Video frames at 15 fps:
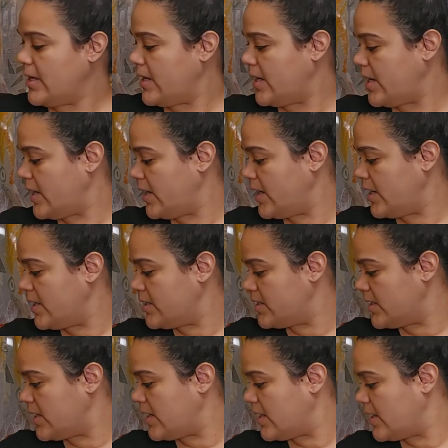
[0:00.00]
And
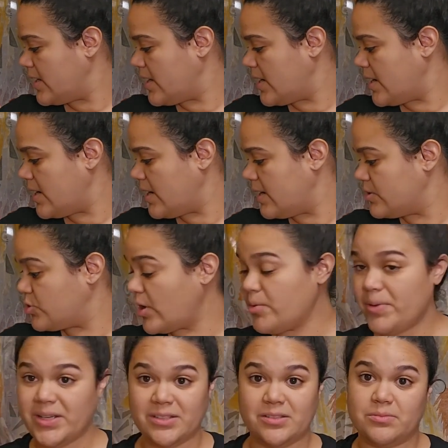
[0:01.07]
so I
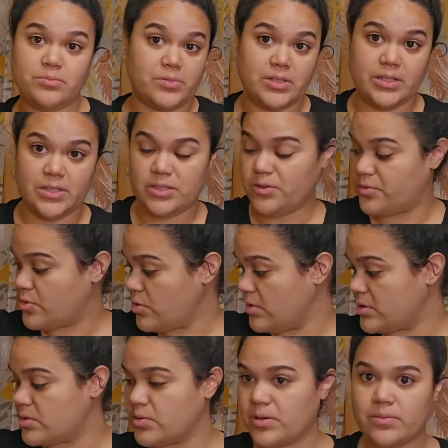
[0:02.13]
went because, of
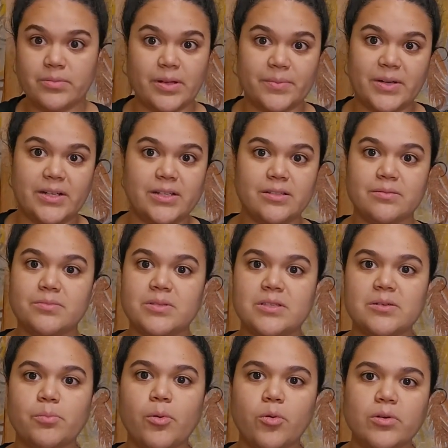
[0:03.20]
course, I'm going to
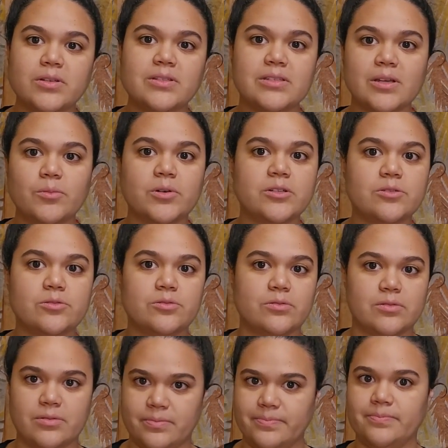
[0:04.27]
support someone
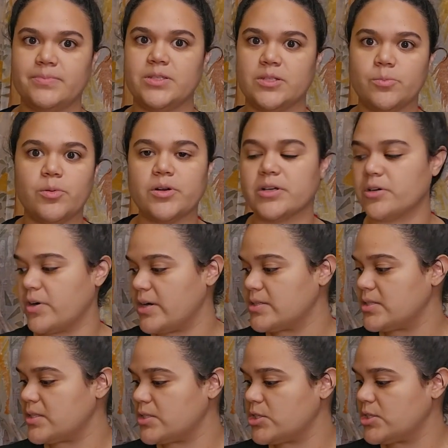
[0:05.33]
who's supporting
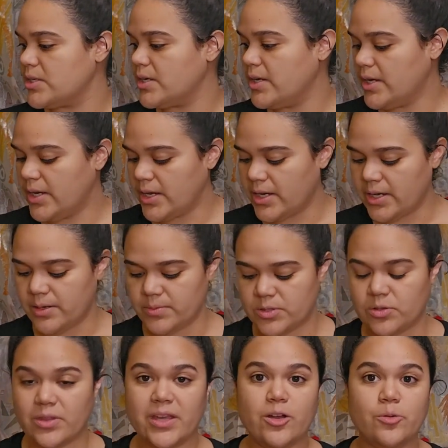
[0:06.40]
cross-stitch.
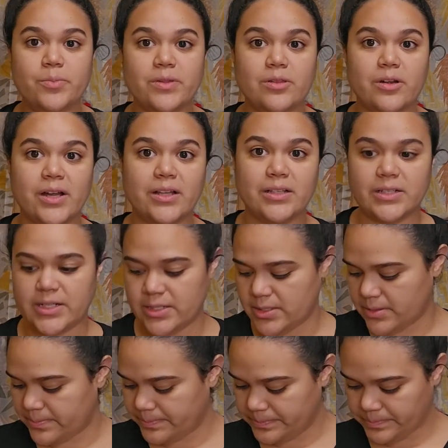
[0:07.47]
So they opened their
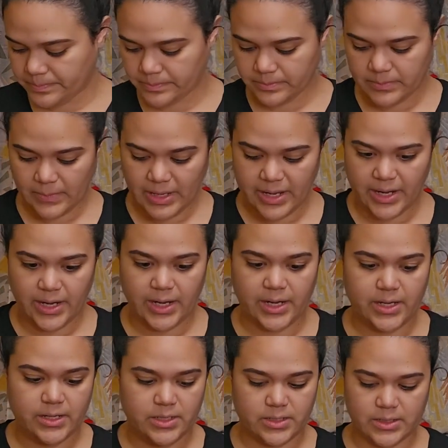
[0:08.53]
LNS.
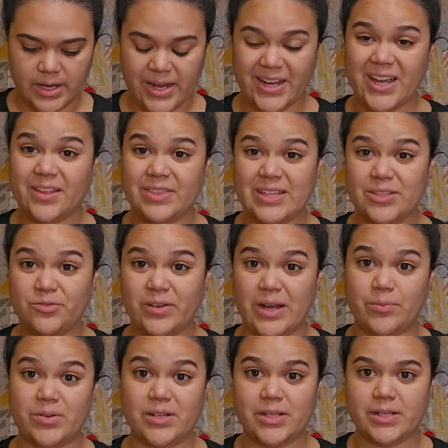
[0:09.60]
And I got this
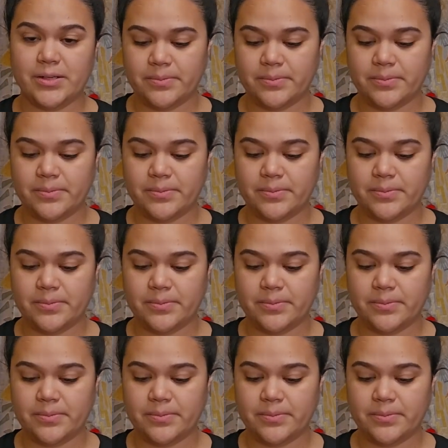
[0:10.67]
fabric.